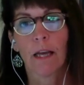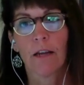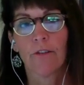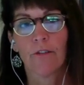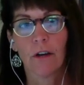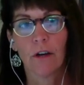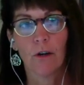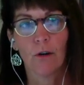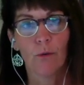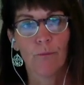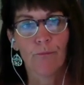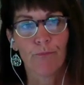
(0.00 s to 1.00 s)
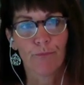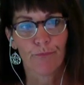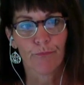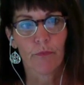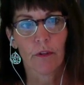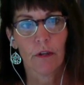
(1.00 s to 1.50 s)
So
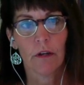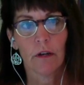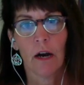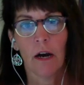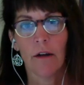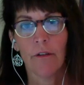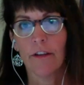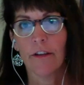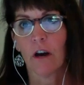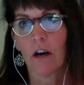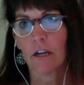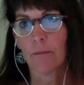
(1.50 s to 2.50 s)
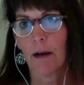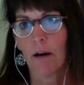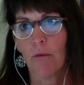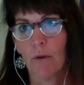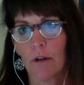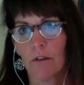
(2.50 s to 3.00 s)
they talk
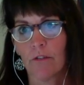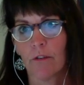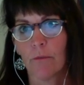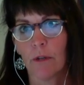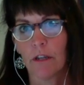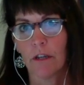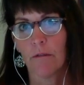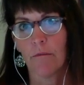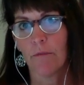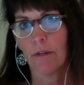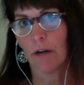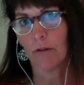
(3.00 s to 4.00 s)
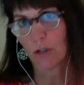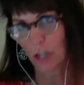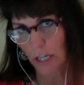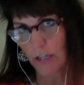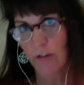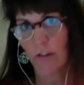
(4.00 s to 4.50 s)
about what are some of the
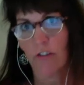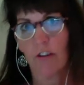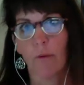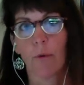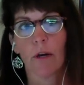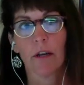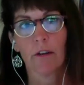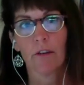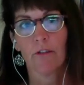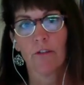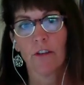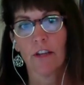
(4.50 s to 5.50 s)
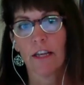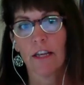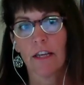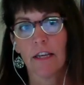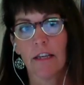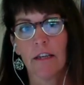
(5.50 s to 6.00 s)
changes that we're gonna
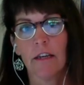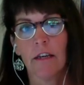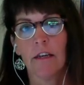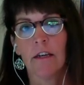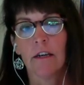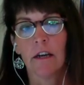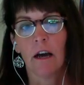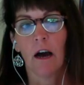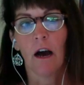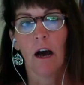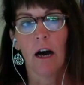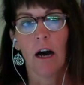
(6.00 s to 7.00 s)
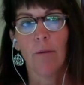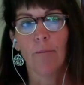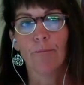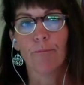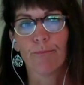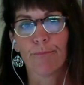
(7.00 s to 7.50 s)
see,
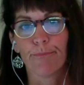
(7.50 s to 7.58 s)
and